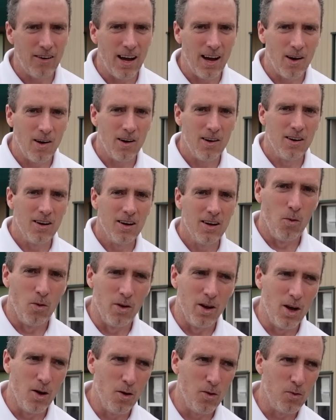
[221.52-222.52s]
hour, we'll
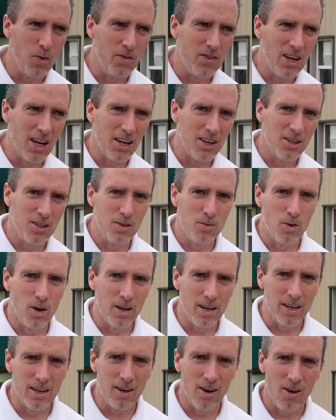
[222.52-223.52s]
know if we've got a good
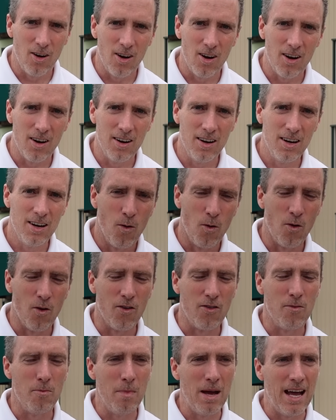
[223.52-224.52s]
running car or
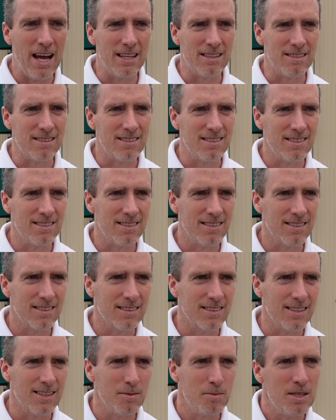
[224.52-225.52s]
if Matt's
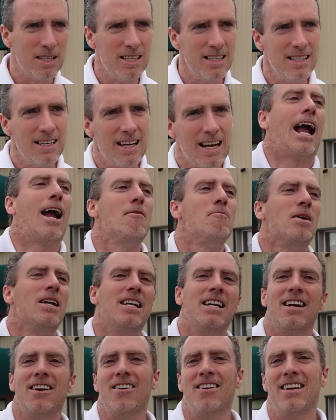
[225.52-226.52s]
gonna be
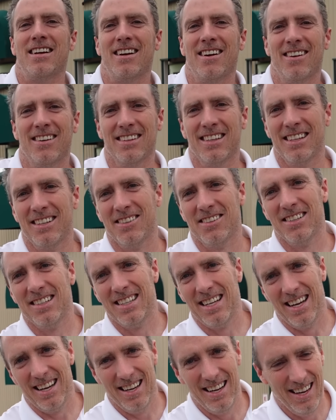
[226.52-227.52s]
committing Harry-Carry later
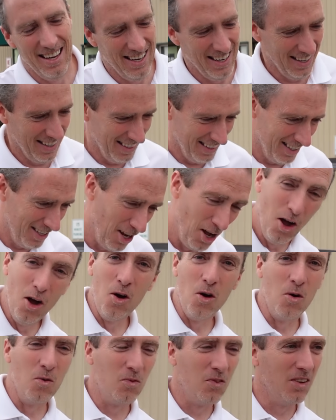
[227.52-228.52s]
today.
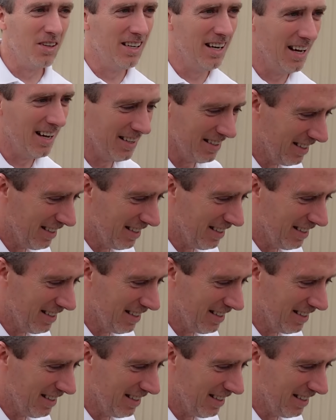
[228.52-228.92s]
Hopefully not.